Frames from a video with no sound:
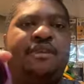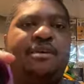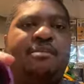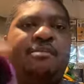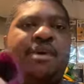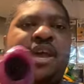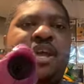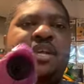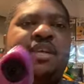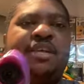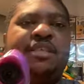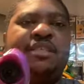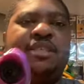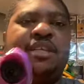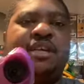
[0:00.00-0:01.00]
back
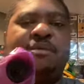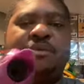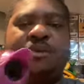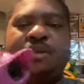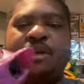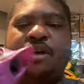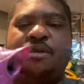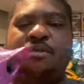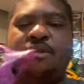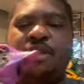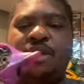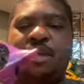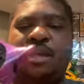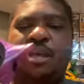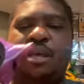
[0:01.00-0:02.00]
as it will go.
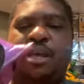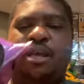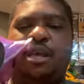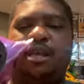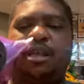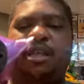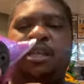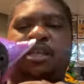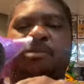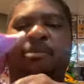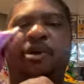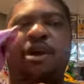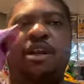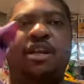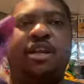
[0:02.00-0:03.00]
This
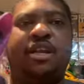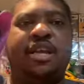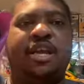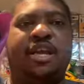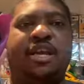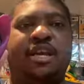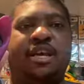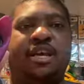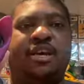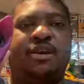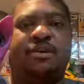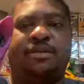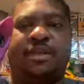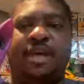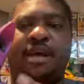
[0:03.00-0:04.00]
part of the leg
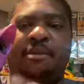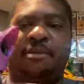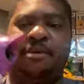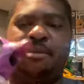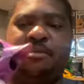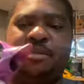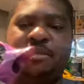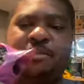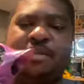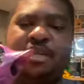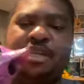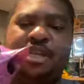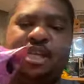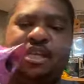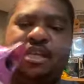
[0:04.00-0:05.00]
goes up once we
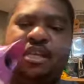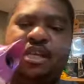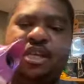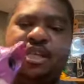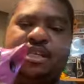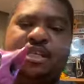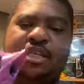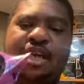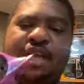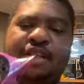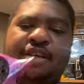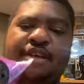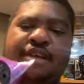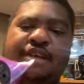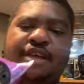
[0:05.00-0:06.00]
connect the leg
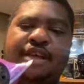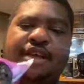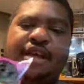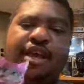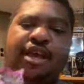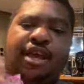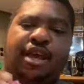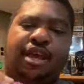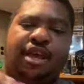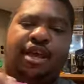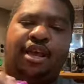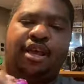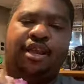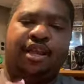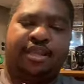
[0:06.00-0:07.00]
together,
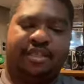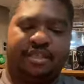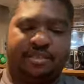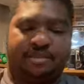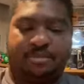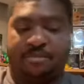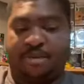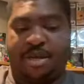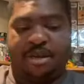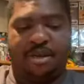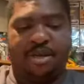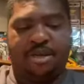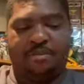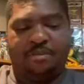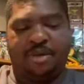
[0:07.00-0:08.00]
and that's about
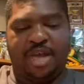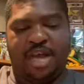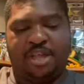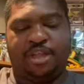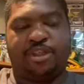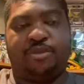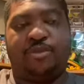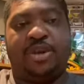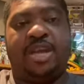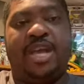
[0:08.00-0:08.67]
it. We got 3